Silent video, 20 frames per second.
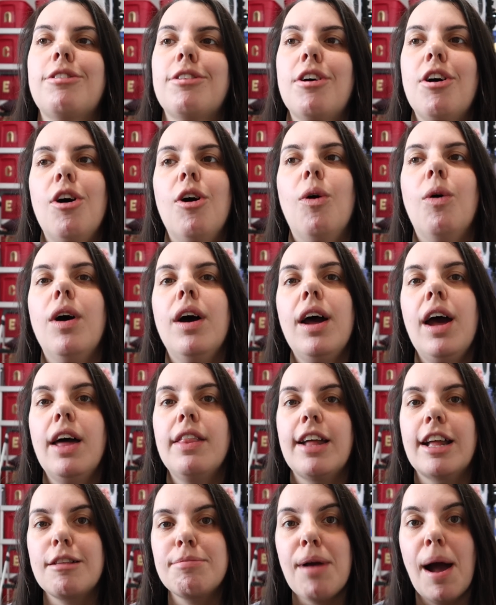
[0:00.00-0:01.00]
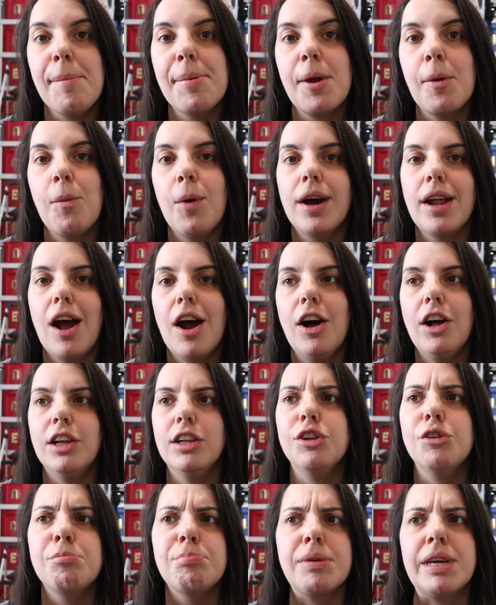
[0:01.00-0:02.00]
so that's probably what
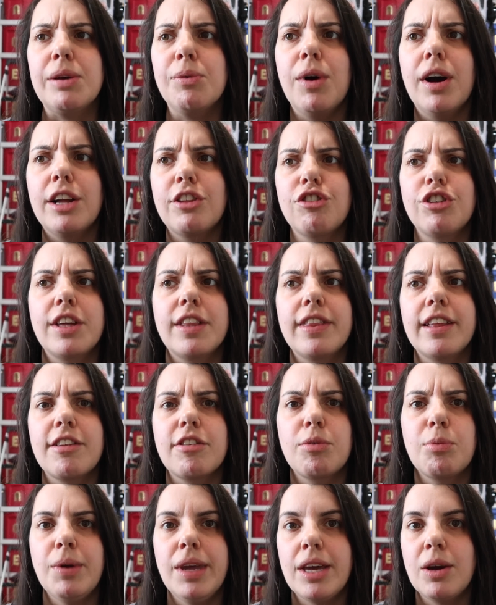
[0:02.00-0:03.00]
I'll be watching this